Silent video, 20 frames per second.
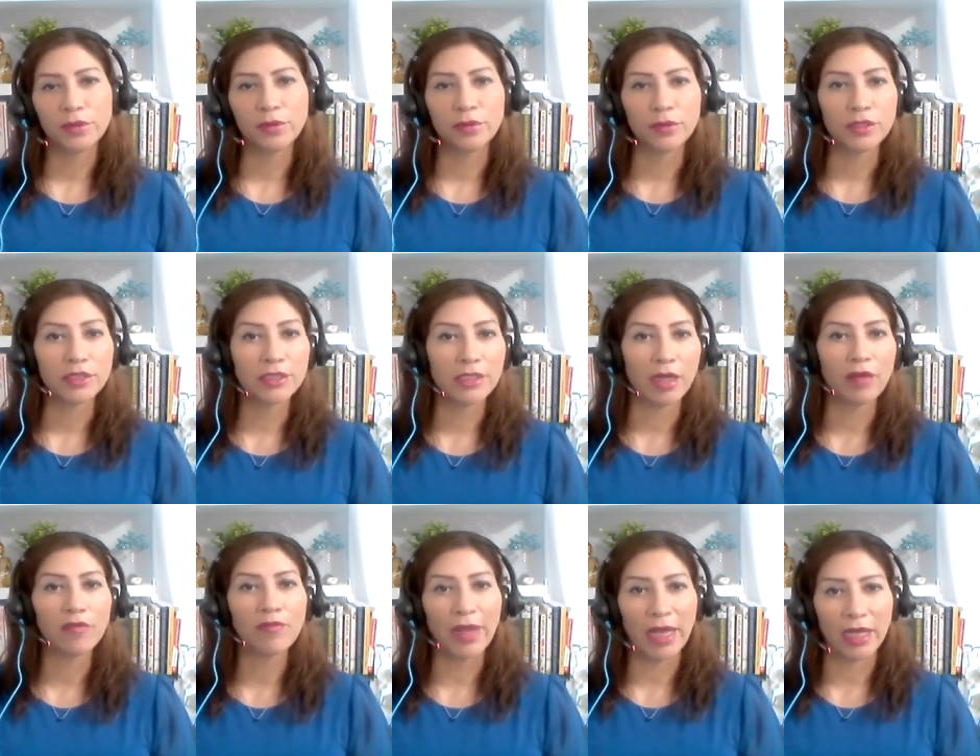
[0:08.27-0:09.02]
to
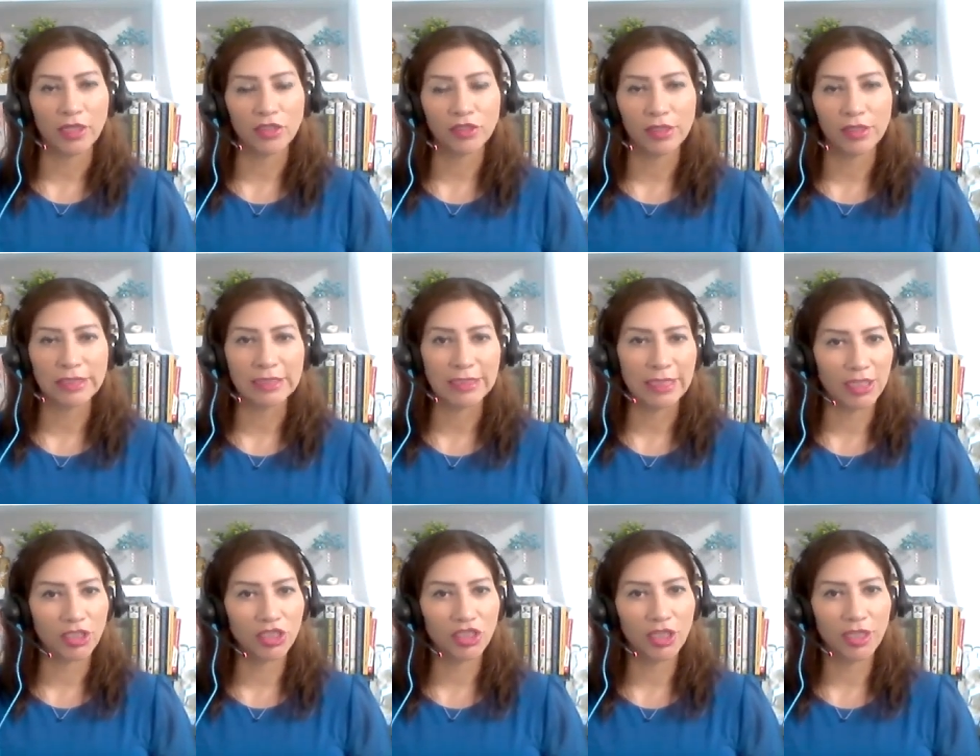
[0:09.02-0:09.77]

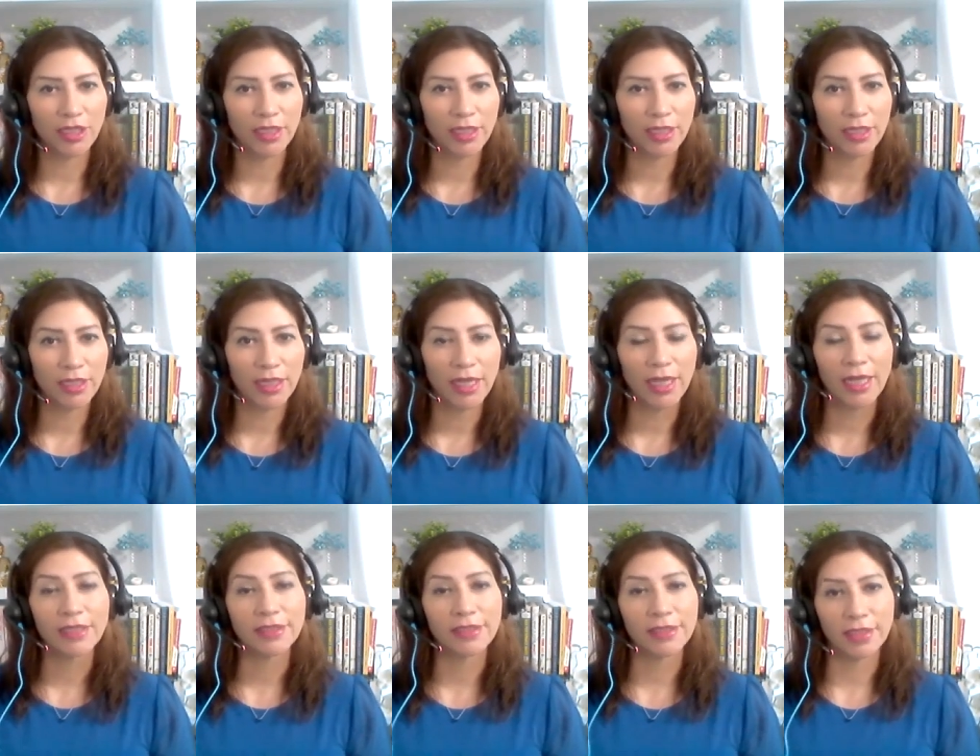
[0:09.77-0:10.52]
self-actualization
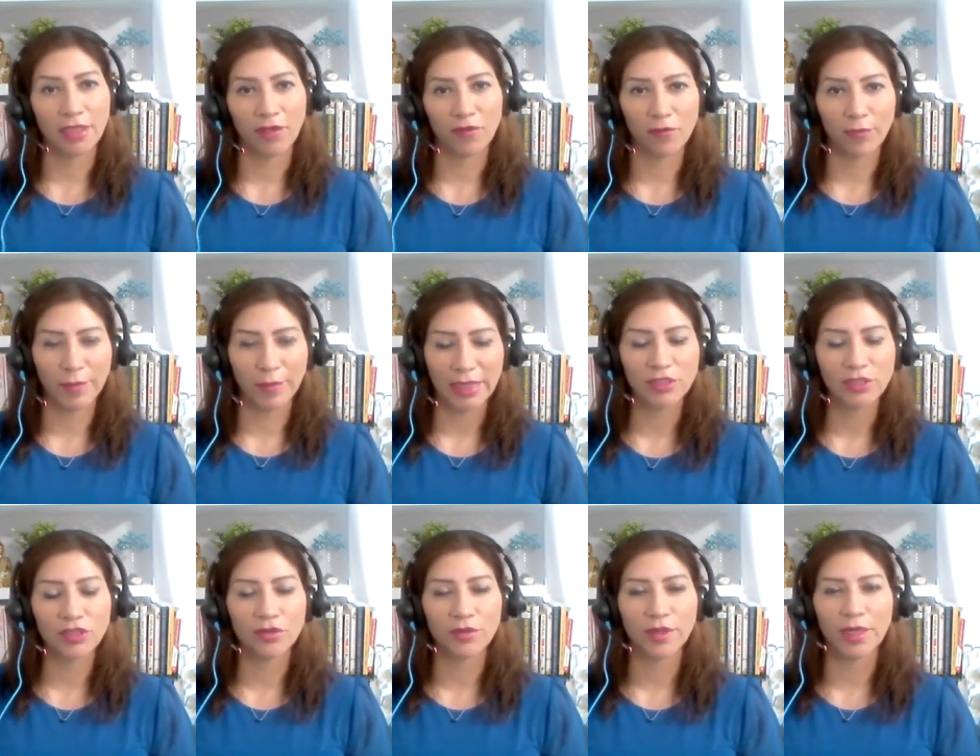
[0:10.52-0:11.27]
and
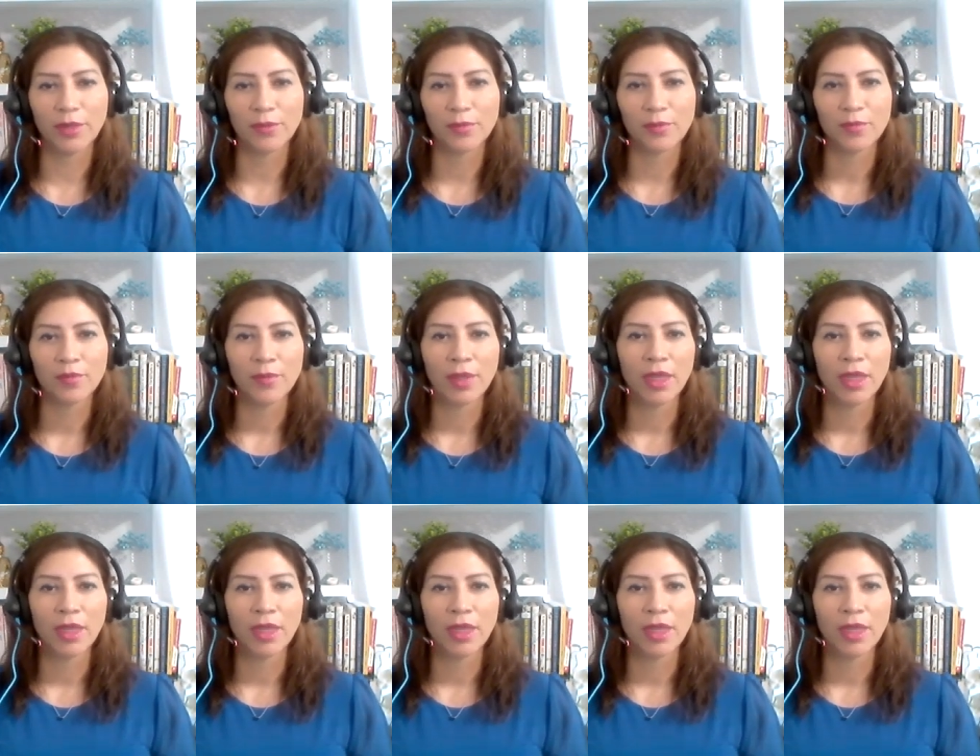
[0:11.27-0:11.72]
self-mastery.